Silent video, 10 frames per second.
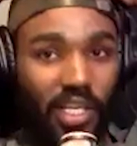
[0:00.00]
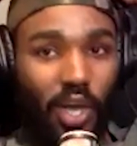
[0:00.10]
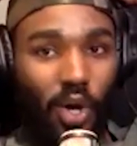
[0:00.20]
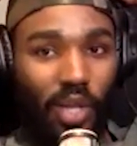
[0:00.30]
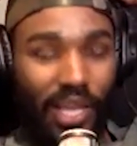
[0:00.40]

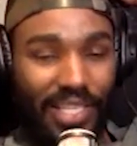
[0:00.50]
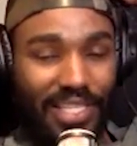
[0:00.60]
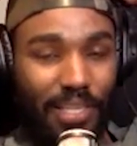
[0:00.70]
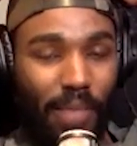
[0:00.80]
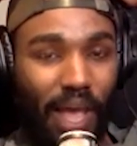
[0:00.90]
go like
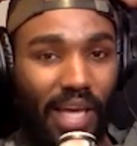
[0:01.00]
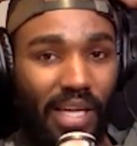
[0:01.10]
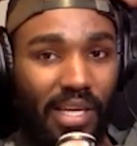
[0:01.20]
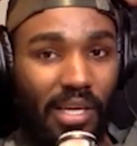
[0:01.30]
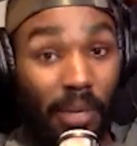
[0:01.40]
slip by,
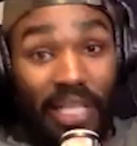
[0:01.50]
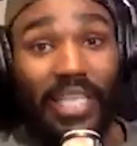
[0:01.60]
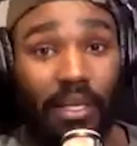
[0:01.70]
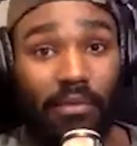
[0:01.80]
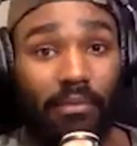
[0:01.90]
but it
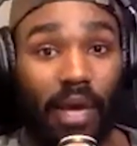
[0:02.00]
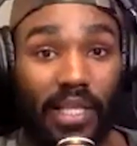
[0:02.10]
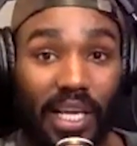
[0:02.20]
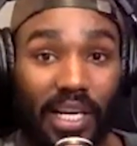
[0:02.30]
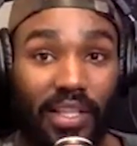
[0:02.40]
did. Yeah.
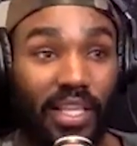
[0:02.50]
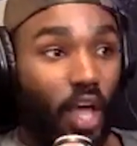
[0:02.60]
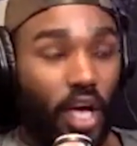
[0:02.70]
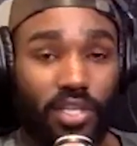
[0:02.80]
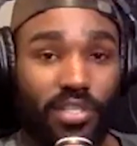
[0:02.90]
At the end of the day, the
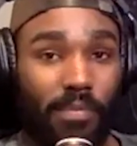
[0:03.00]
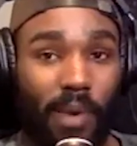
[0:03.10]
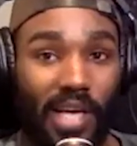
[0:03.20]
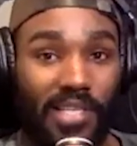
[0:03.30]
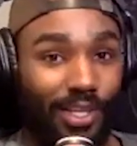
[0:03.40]
Oscars are
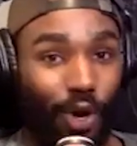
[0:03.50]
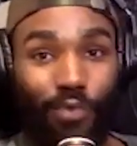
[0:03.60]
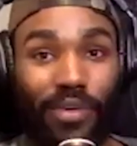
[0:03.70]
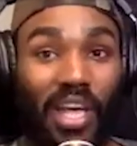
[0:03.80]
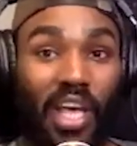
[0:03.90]
past.
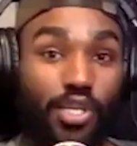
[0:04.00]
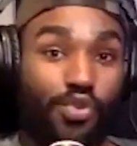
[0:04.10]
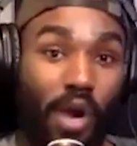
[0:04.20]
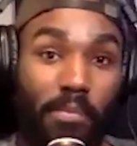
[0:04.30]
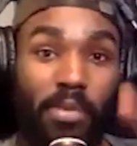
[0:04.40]
COVID,
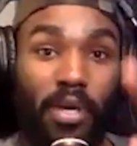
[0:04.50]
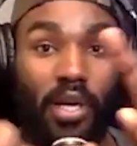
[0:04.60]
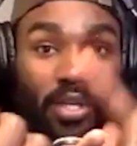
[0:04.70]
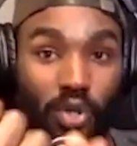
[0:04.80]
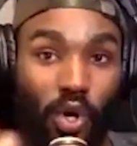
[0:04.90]
Trump
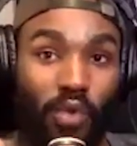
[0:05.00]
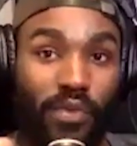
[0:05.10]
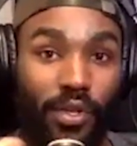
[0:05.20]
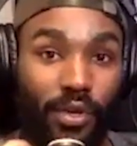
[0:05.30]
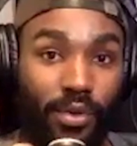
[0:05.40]
took
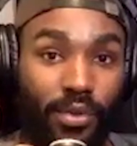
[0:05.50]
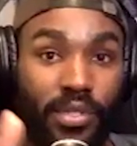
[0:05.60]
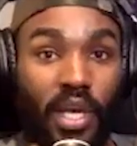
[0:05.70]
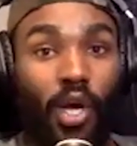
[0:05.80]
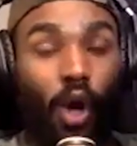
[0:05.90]
over the
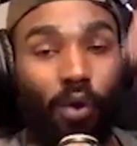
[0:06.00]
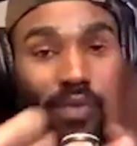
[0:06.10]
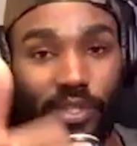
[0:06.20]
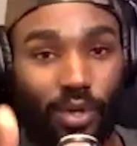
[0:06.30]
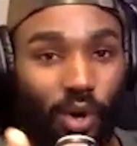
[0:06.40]
news.
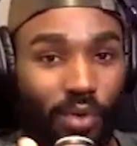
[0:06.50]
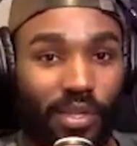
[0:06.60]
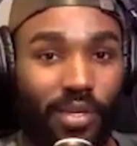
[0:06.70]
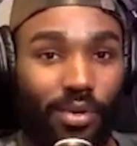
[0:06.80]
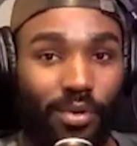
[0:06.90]
COVID yep. took over
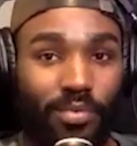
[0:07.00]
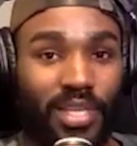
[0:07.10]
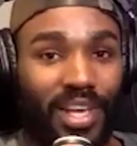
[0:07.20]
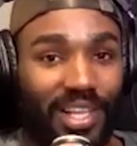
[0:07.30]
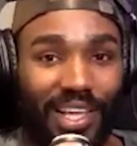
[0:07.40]
the
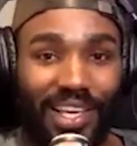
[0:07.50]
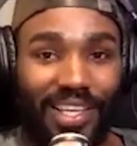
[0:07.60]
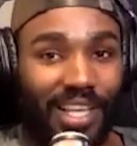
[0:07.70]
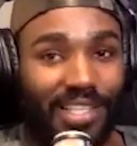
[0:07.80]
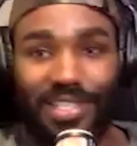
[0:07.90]
news.
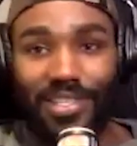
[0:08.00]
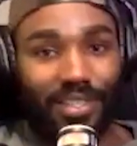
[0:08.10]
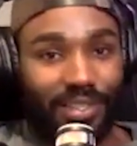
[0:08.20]
Like that's